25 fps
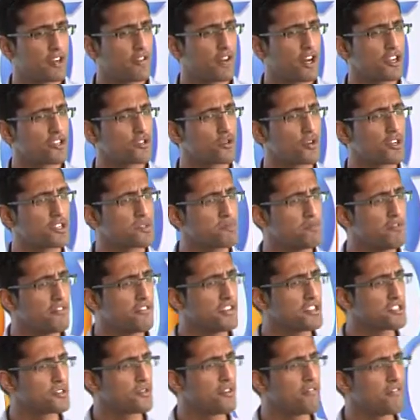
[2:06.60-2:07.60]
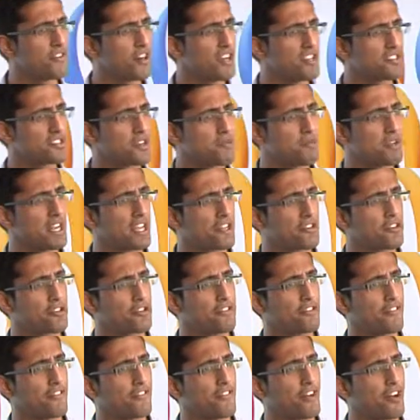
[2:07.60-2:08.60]
right choice moving to Invite. So I've been at Google
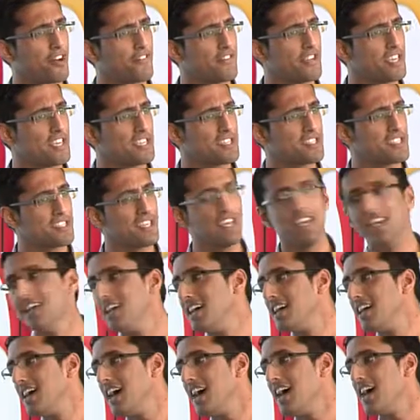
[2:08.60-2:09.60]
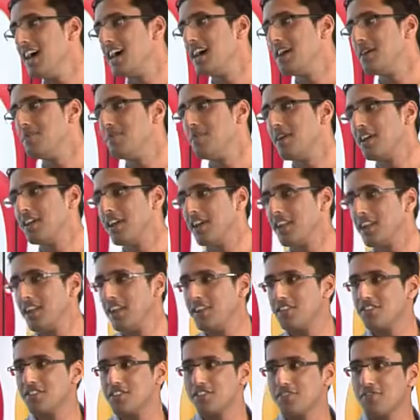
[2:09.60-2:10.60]
for five years. Um, and, and,
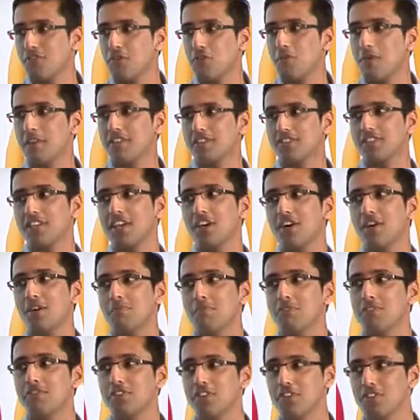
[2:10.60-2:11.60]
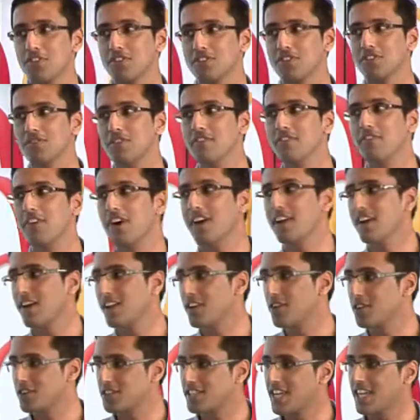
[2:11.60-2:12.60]
and just four months ago, I moved across to Invite. I
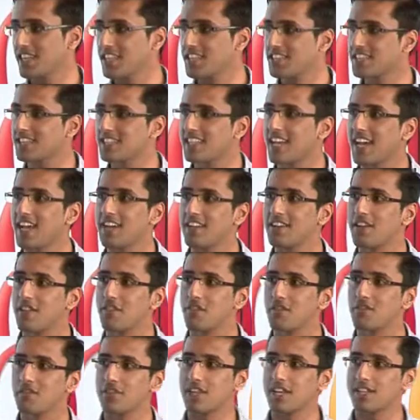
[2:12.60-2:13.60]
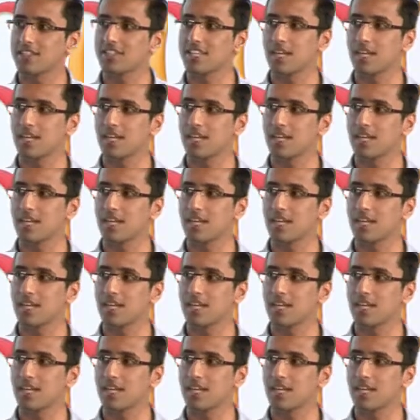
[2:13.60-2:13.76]
looked at this stat and I thought that's